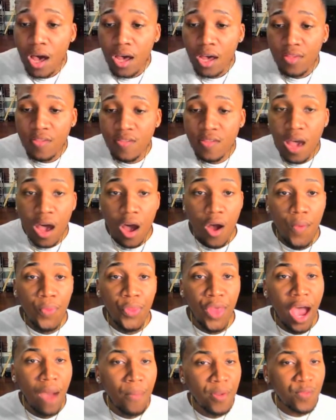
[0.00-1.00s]
So
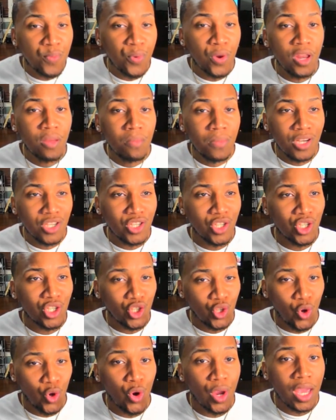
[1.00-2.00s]
that was pretty much the
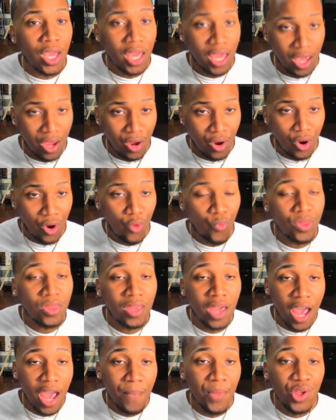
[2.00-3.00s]
story here with
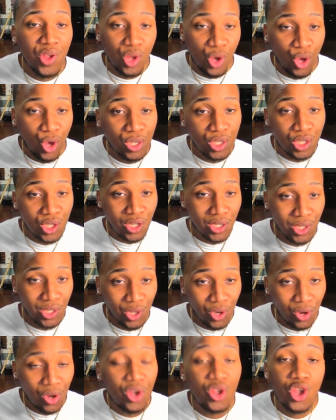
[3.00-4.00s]
K Michelle's
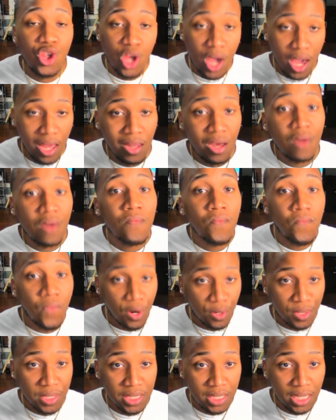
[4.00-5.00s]
sister Shayla
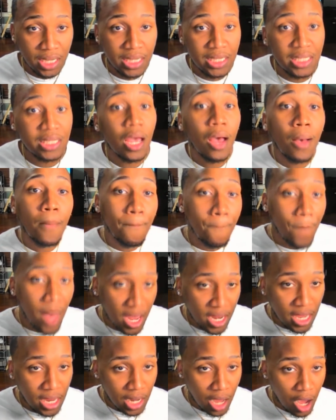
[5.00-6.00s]
versus
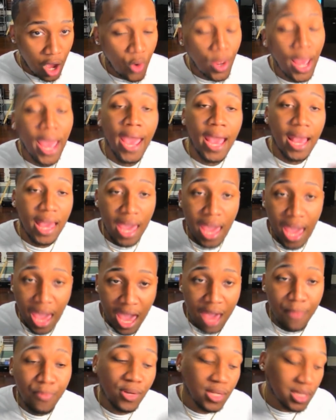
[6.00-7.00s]
Muni Long, aka
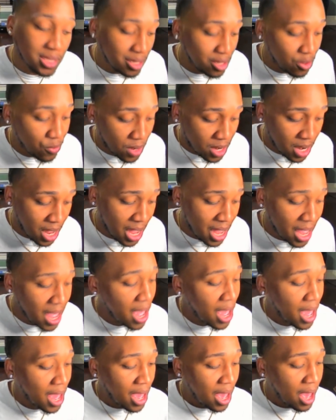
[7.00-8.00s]
Priscilla Renee.
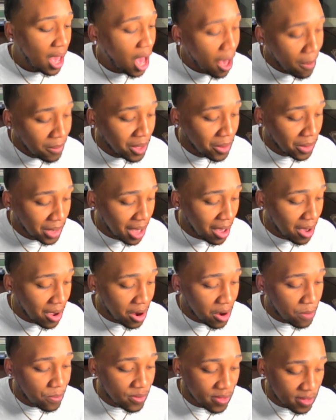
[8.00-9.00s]
I'm gonna call
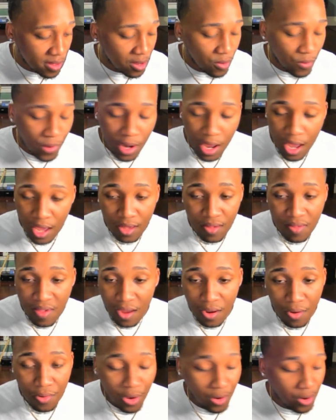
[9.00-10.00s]
her Priscilla Renee because I
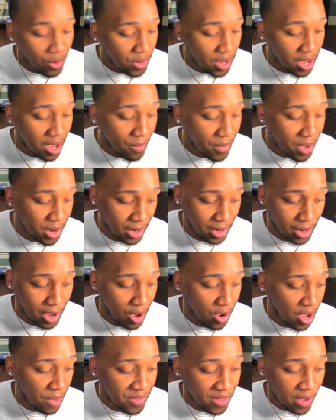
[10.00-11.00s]
don't know no damn Muni
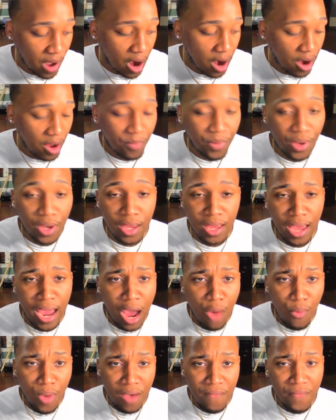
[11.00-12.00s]
Long. I'm sorry, but
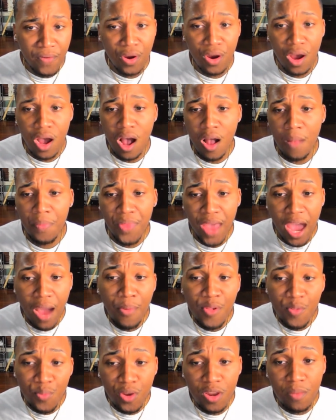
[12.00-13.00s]
however, um, that
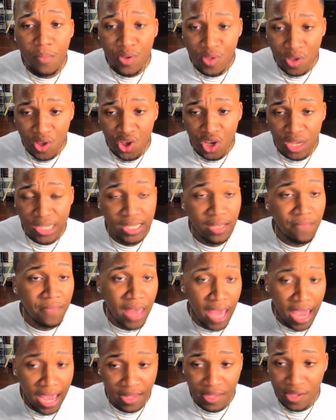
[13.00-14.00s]
was pretty much the gist of
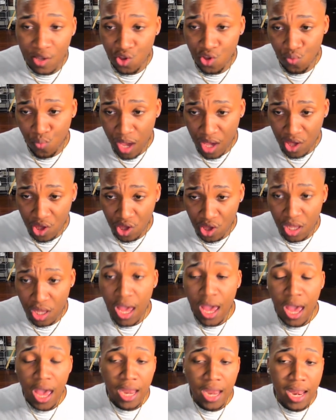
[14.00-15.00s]
that situation.
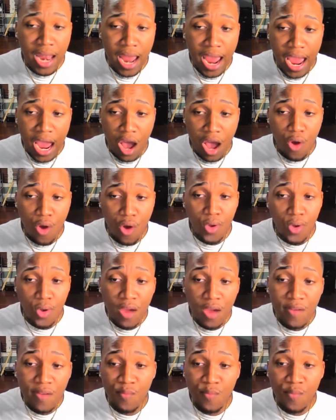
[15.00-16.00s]
Now,
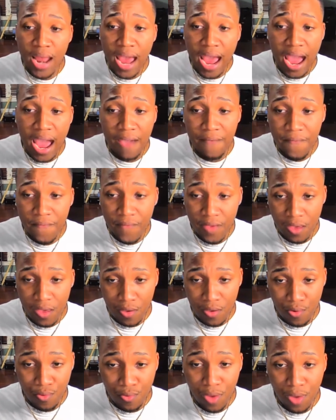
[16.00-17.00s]
here's what I
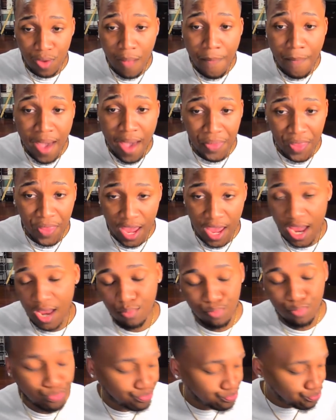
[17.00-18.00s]
feel about that.
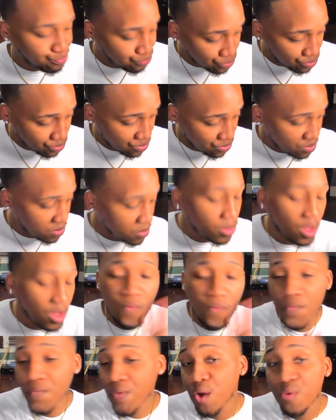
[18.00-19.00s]

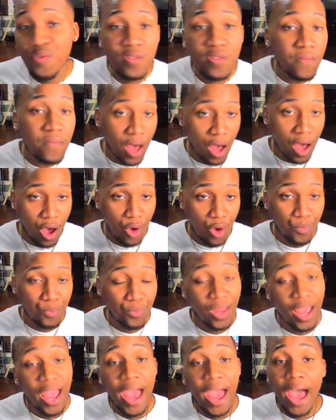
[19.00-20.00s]
First of all,
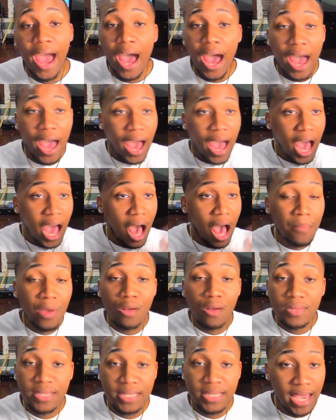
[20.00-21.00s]
I'm
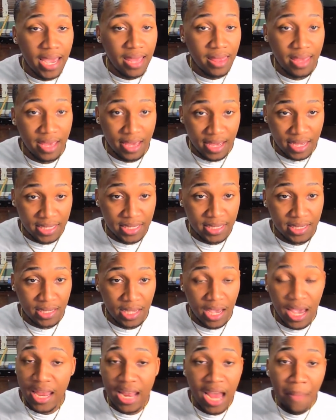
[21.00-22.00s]
gonna say this,
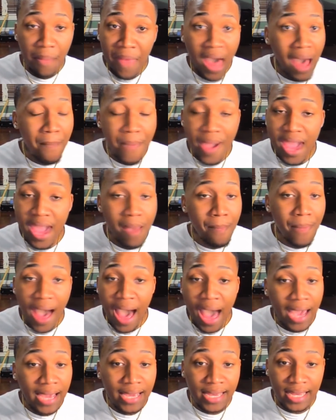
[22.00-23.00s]
and I'm not being
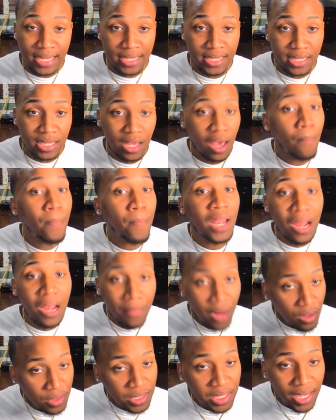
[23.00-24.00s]
biased, but I'm
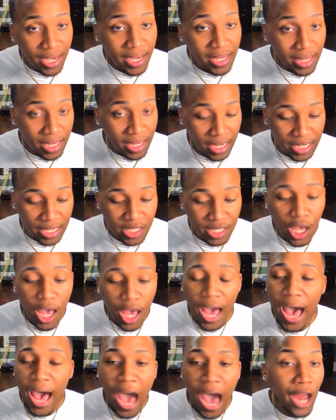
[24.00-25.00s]
gonna say this.
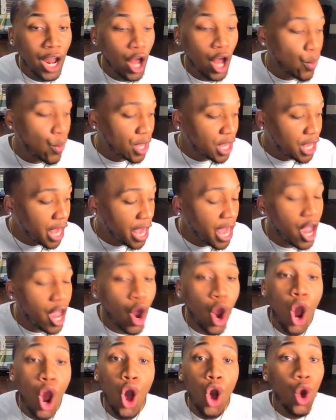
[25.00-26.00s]
I don't
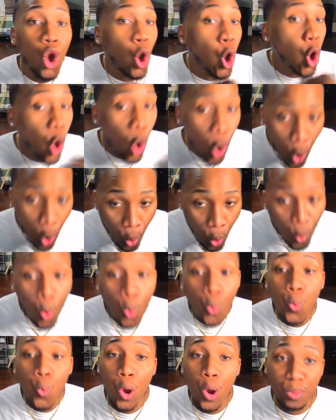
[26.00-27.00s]
care who
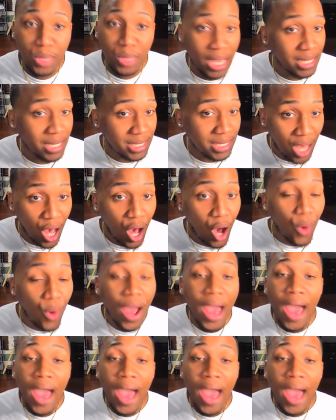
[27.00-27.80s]
wrote that song.